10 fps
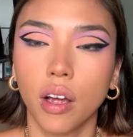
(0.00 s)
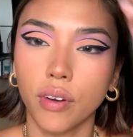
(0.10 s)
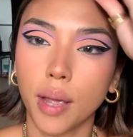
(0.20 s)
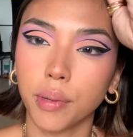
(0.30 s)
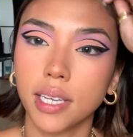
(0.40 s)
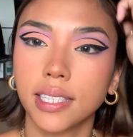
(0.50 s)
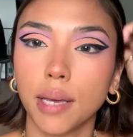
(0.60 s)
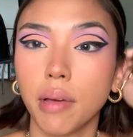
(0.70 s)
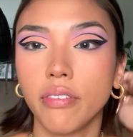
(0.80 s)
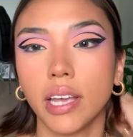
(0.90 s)
Right, I'm gonna set
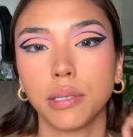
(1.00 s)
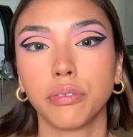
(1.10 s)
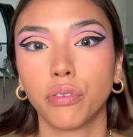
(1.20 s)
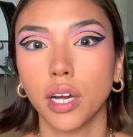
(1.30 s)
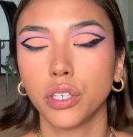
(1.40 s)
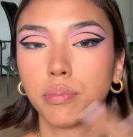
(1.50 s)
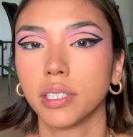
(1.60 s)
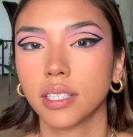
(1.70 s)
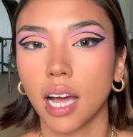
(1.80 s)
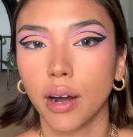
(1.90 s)
my face before I do
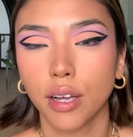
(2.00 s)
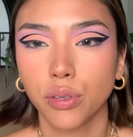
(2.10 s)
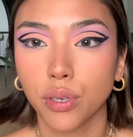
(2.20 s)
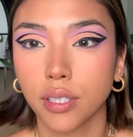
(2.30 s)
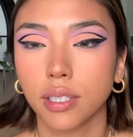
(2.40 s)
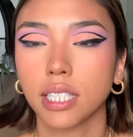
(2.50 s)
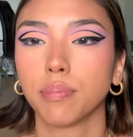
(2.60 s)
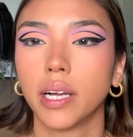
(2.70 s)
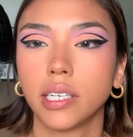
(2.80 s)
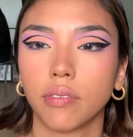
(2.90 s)
mascara so it doesn't
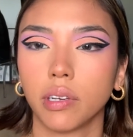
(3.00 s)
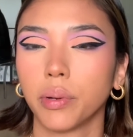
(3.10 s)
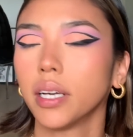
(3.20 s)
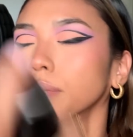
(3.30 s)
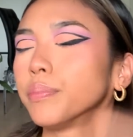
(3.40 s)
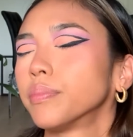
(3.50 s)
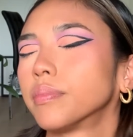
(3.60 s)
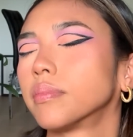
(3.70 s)
smudge everywhere.